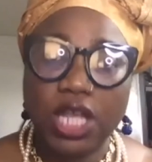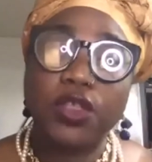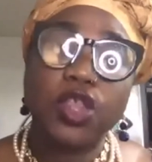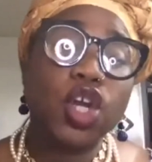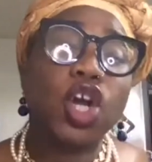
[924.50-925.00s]

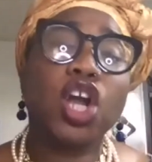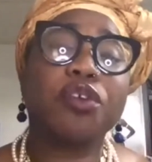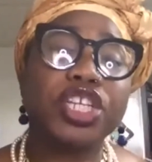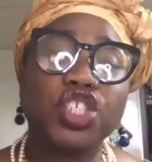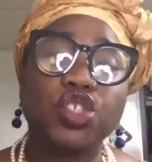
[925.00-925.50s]
The
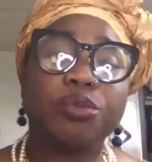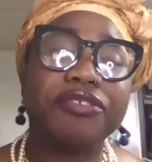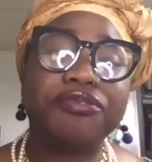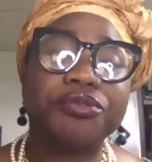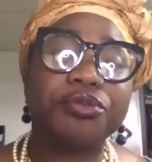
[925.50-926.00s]
courage to be
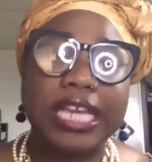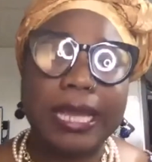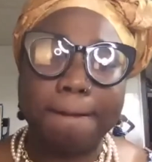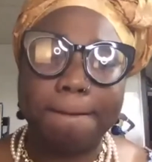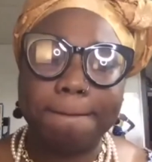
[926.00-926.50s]
free.
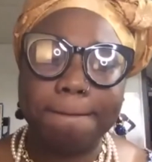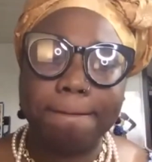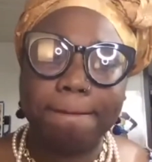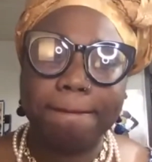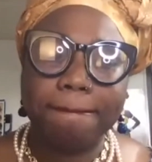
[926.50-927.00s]

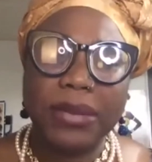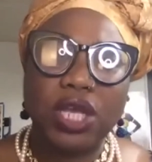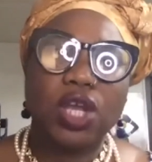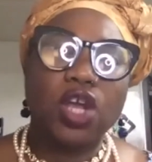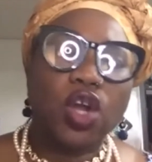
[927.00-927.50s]

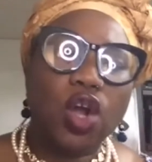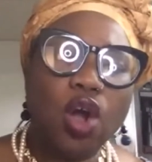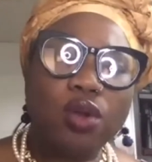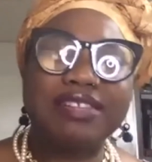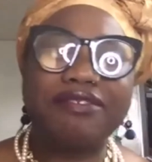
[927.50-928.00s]

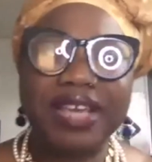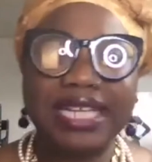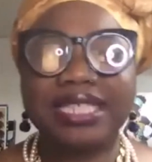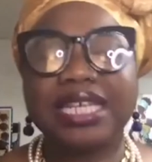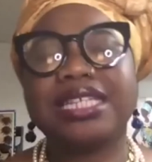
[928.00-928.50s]

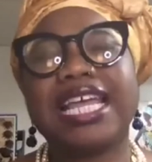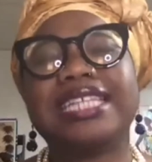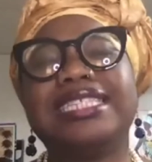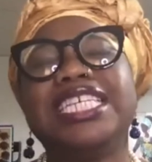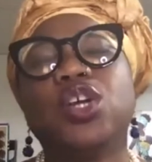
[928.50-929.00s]
Cultivating a
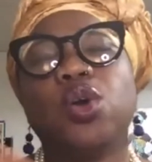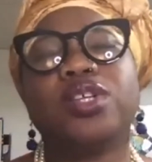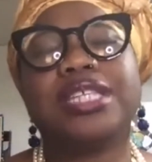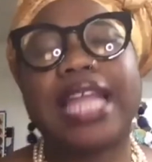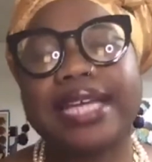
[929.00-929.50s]

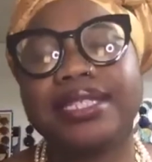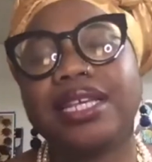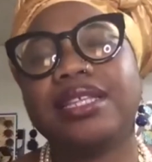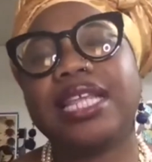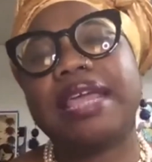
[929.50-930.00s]

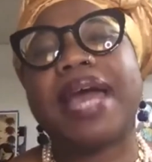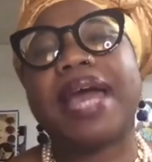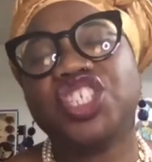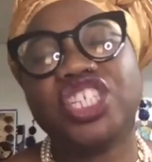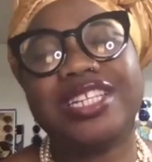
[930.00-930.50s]
decolonizing
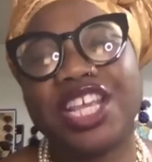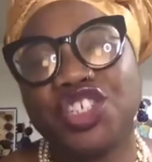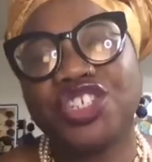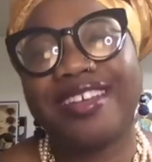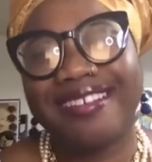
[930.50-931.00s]

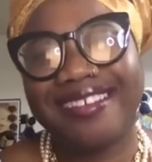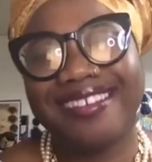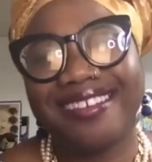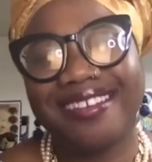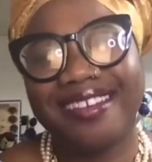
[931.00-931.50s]
imagination.
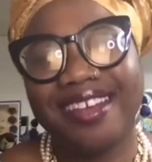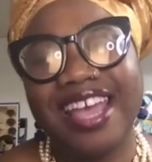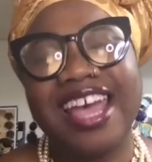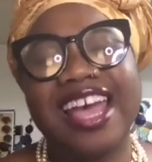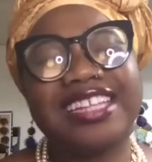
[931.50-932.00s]

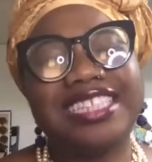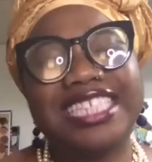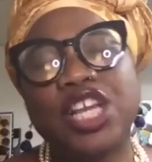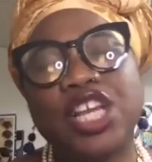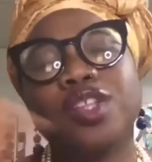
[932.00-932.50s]
A
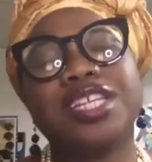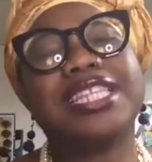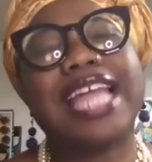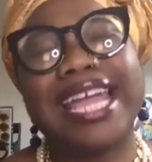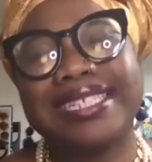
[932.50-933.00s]

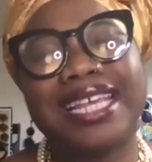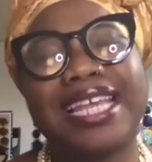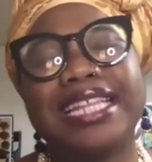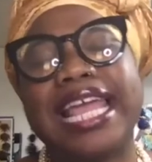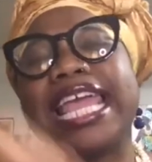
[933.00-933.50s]

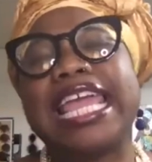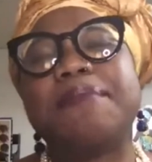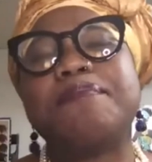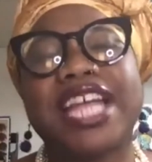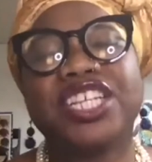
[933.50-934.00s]
decolonizing
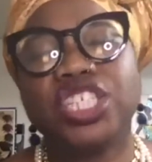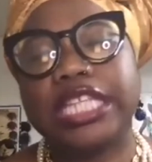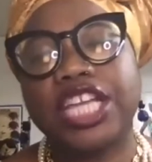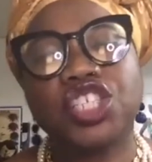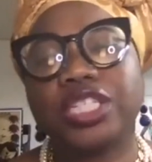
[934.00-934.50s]

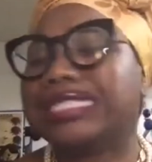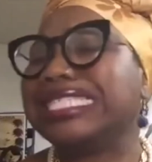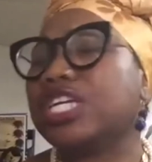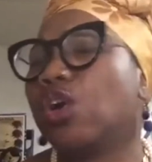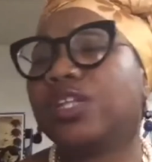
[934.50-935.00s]
imagination.
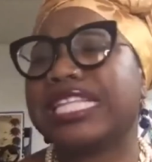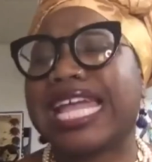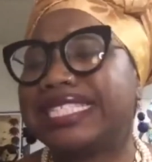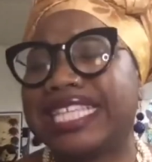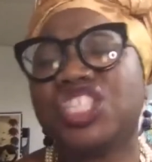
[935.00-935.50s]

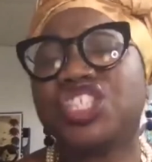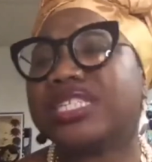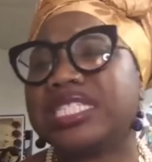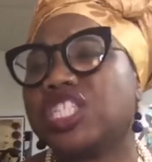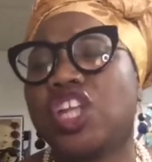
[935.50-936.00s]
Decolonization
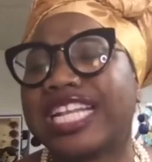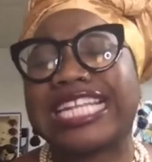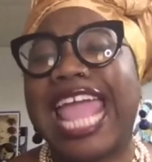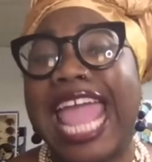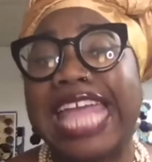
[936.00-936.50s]
is not an
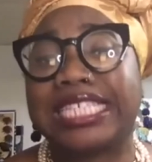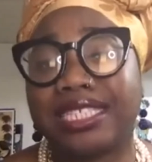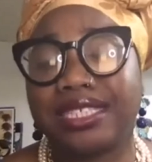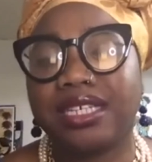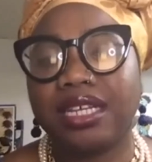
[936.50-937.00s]
end.
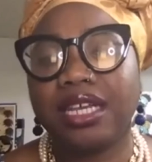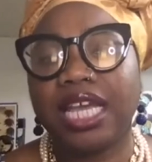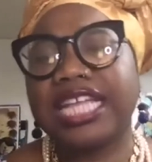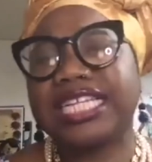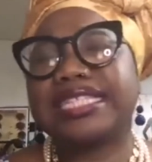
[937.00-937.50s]

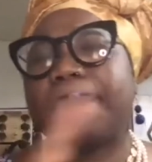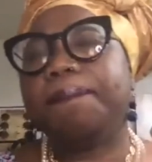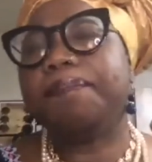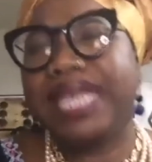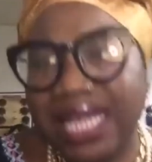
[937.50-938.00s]
It is a
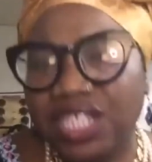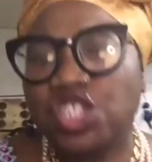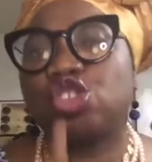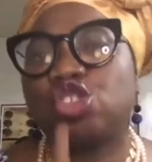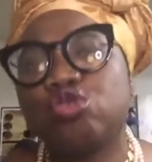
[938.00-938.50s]
means
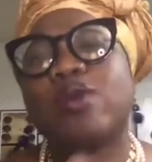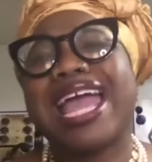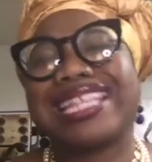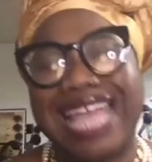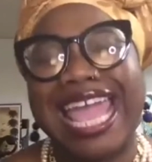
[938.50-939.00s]
to
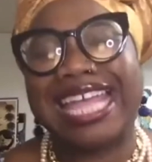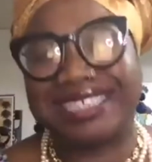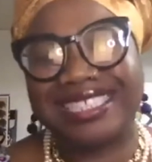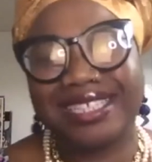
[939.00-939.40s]
an end.